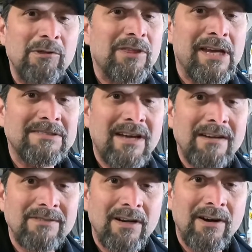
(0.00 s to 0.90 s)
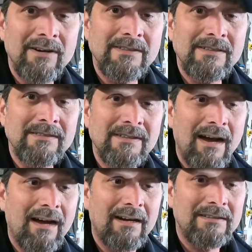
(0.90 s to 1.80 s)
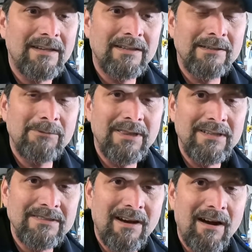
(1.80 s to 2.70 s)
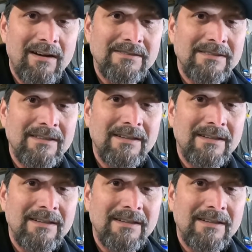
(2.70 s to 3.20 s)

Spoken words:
things I've learned dealing with these cars.